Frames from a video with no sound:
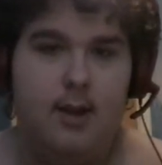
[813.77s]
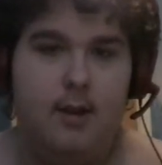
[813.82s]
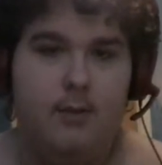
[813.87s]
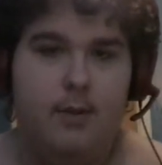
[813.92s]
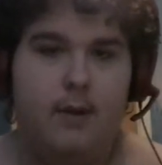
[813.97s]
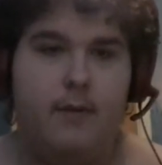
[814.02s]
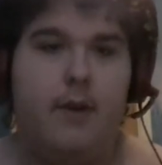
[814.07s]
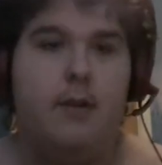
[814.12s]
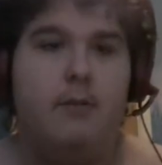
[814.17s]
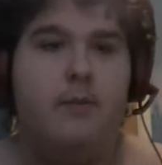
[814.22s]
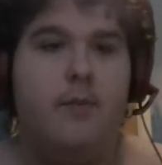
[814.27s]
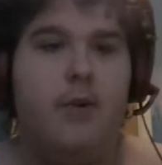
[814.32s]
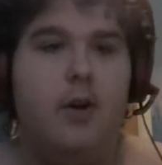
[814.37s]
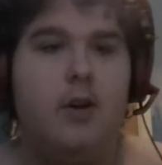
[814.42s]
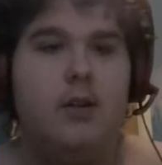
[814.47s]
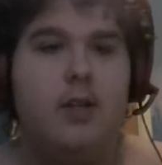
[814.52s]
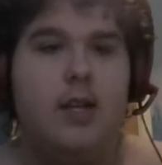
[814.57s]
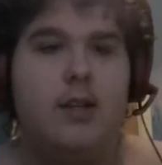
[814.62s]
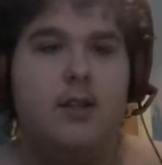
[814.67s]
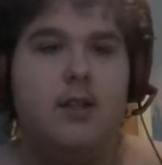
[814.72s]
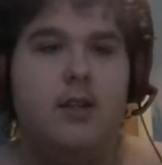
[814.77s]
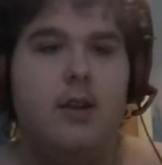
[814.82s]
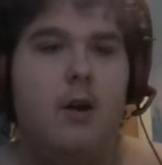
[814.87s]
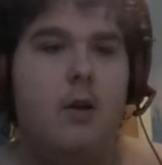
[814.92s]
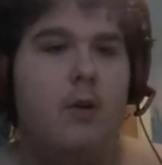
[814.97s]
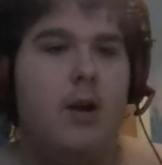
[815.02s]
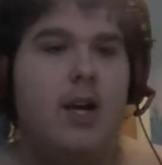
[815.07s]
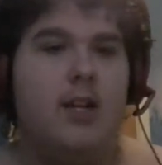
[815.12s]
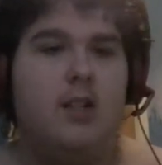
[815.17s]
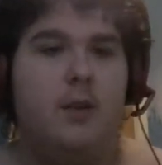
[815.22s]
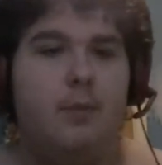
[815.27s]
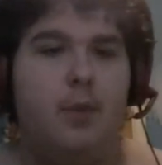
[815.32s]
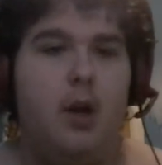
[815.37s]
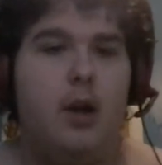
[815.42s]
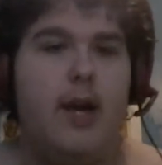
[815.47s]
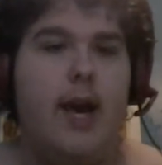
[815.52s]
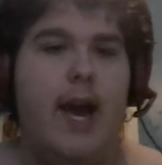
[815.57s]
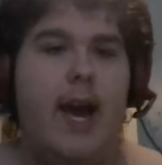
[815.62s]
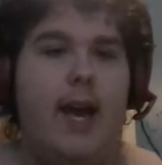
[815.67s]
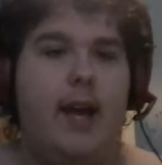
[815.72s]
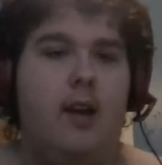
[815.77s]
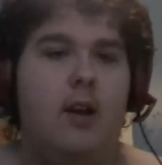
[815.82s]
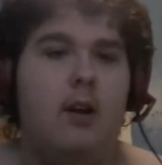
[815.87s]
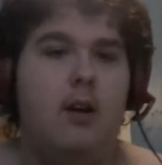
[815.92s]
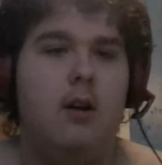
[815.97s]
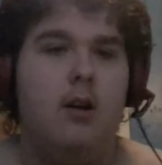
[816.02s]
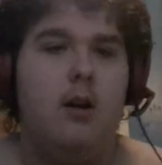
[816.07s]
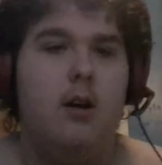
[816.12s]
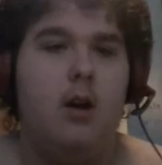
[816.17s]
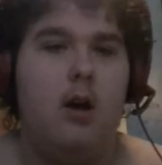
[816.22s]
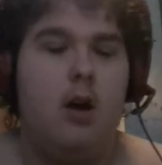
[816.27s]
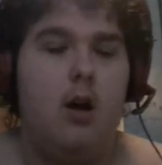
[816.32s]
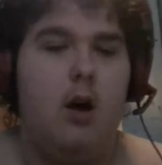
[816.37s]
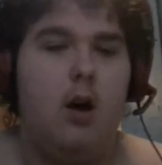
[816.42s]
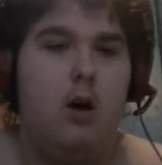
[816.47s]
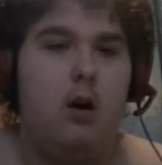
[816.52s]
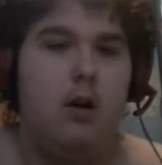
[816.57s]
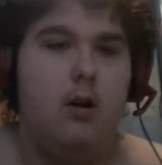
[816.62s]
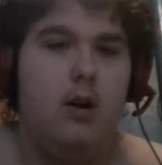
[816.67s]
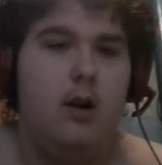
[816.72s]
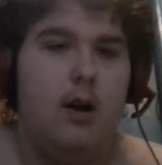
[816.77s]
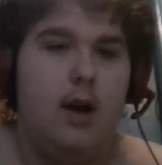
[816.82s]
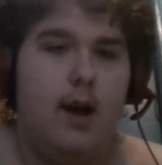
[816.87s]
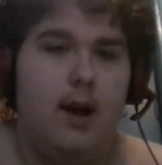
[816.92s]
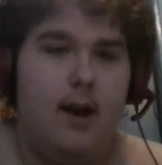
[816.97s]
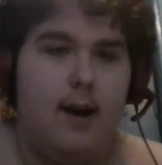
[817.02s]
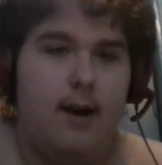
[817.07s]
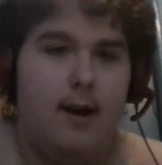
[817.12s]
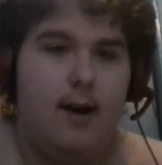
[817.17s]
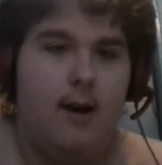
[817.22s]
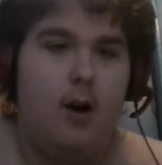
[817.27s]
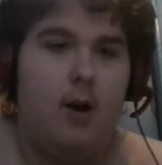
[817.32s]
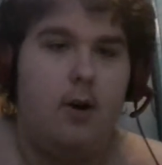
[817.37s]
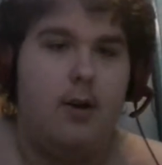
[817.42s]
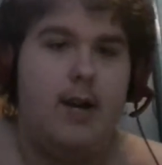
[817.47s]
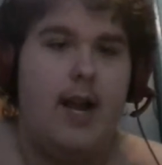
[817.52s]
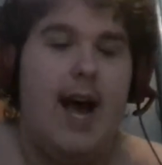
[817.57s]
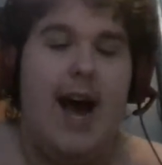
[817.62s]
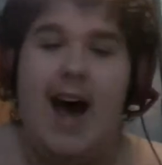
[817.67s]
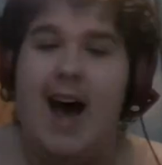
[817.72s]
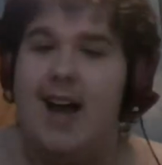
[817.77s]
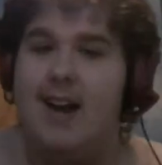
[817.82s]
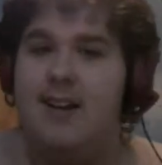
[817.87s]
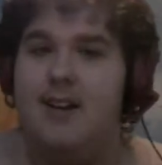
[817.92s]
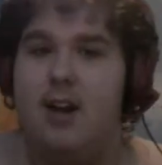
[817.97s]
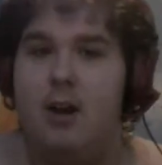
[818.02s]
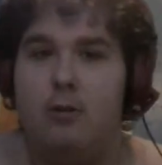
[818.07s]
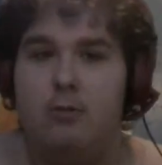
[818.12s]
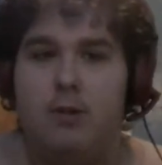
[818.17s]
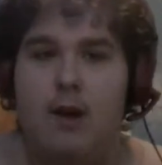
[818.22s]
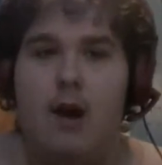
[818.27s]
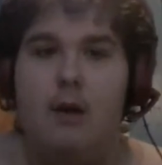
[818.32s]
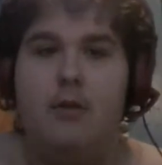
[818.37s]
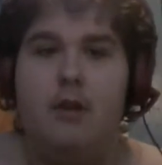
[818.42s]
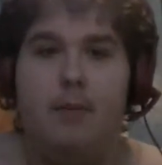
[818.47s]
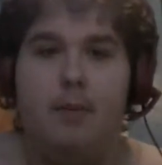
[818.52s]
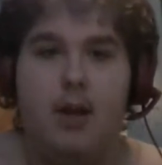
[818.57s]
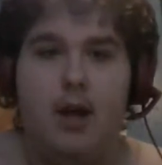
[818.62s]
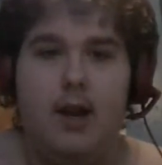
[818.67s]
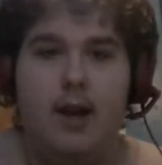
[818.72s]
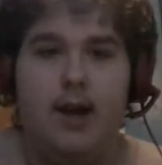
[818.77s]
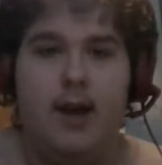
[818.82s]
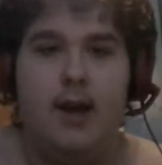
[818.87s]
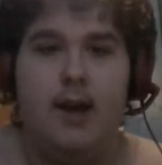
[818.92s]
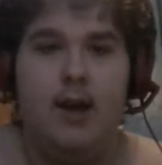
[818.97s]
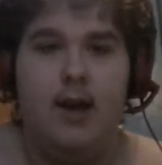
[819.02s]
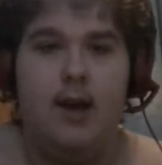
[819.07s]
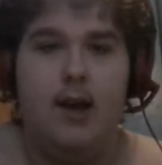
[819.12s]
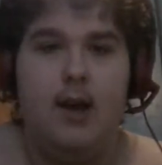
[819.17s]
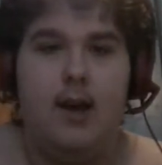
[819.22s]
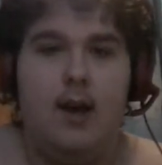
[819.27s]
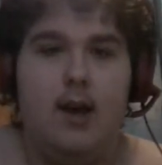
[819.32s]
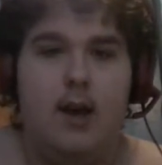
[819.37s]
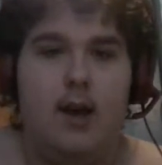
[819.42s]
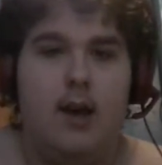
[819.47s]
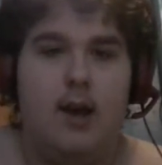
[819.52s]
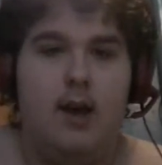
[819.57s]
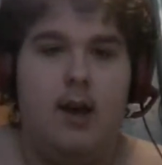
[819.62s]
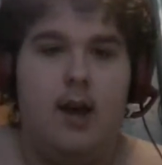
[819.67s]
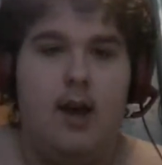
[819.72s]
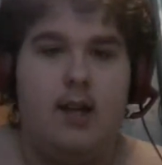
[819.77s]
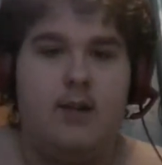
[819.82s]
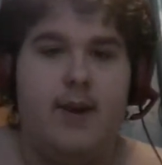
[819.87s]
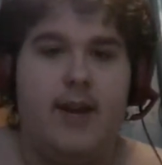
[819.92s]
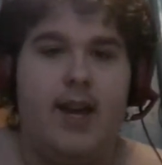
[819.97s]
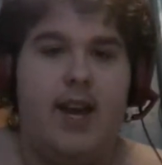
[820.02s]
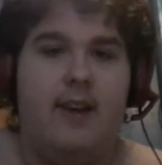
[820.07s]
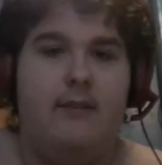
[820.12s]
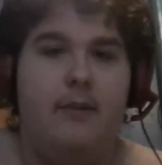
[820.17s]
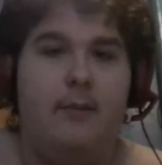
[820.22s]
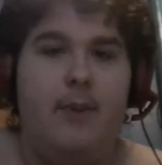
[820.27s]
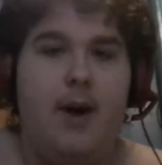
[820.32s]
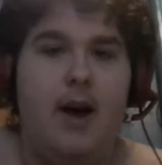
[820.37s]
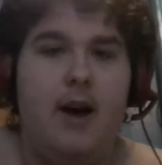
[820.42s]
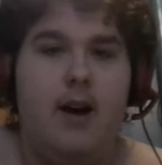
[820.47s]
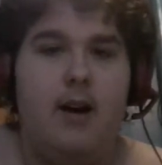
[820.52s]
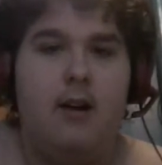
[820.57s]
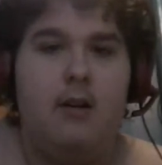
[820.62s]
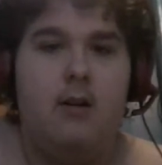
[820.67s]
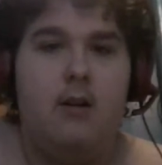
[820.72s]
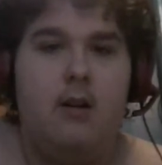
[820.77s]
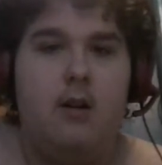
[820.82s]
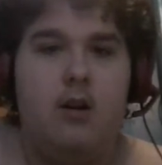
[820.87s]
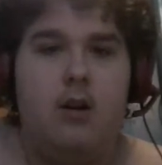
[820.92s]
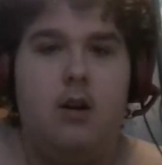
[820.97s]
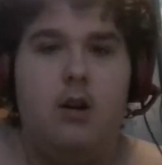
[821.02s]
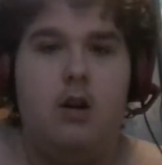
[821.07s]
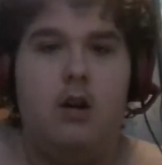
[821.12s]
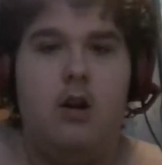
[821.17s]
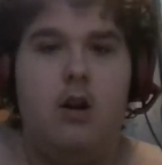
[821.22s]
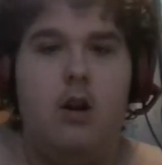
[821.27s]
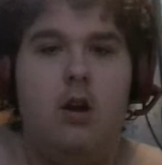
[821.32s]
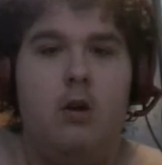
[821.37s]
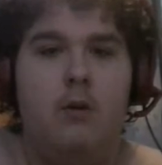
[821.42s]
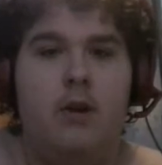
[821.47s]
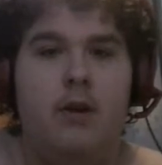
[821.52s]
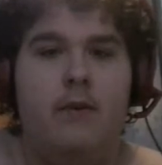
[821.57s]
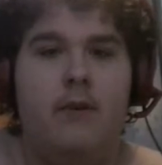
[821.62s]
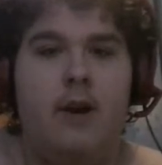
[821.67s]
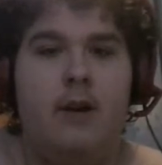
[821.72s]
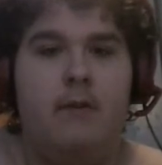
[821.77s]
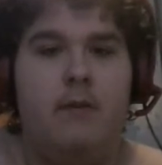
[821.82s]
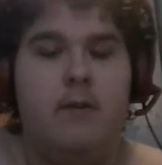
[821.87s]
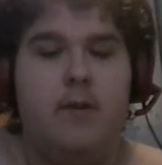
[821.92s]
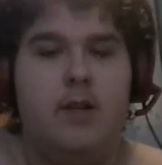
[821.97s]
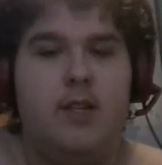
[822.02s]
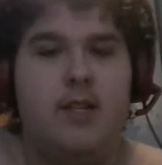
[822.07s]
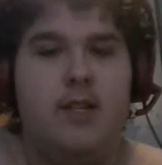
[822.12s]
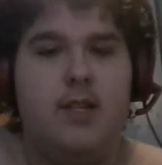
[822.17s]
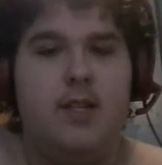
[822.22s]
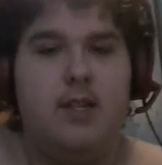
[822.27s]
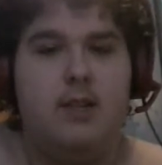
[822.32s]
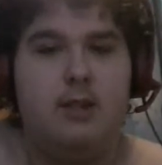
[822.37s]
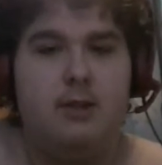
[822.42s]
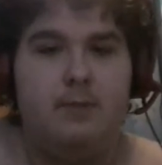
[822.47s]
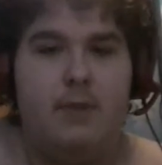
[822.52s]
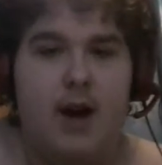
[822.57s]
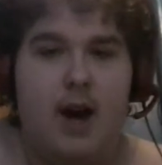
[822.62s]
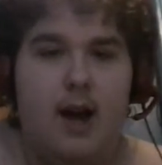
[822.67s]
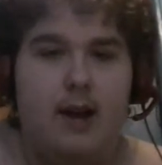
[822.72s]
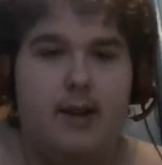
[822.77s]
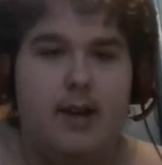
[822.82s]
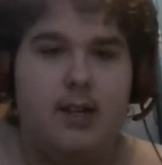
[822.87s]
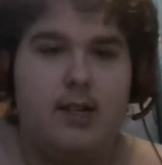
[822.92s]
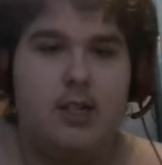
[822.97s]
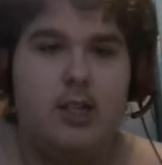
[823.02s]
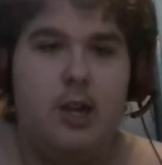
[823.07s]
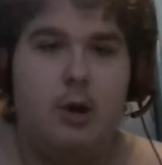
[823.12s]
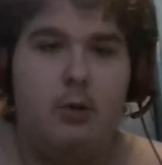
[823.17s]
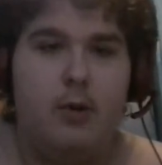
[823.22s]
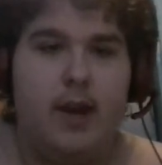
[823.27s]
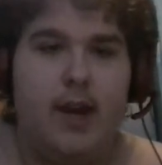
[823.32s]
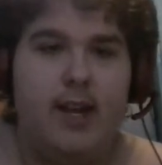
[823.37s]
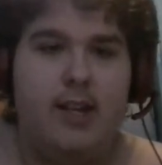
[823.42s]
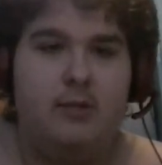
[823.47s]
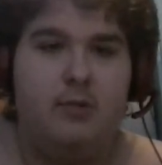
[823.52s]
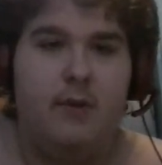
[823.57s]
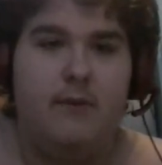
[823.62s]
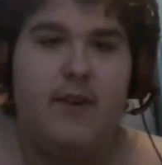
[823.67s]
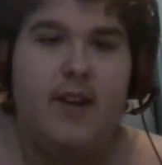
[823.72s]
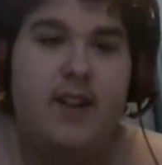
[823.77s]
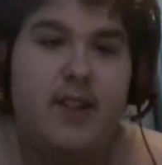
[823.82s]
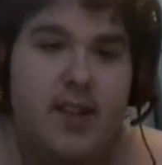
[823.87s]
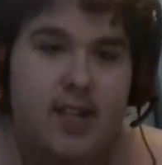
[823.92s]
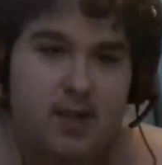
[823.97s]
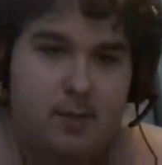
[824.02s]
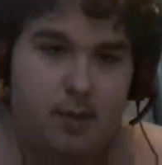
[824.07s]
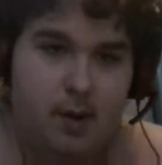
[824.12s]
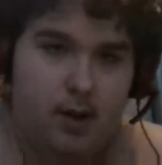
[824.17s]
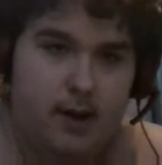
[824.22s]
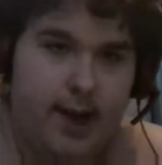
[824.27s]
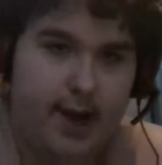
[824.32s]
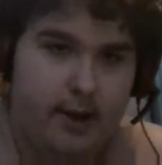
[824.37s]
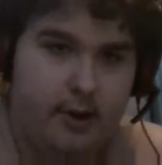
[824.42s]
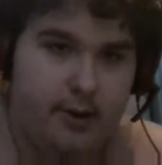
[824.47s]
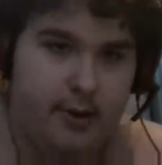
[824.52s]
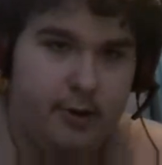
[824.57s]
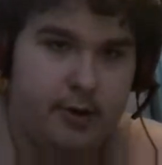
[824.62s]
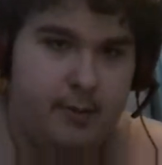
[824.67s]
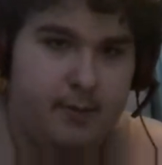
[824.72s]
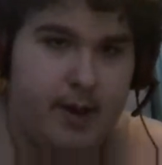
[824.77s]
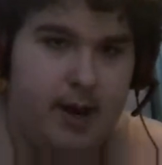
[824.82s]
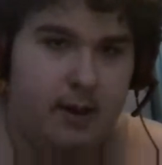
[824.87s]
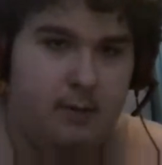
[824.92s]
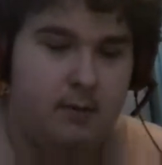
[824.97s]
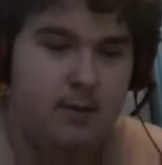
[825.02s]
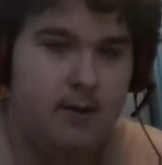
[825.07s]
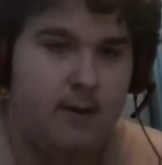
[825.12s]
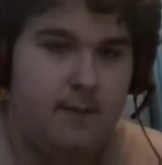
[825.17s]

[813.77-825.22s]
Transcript: We have heard reports that Snoke has a blockade on, on and around the planet. And to make it even better, we have heard from the spy that Snoke is within this blockade on Utapau.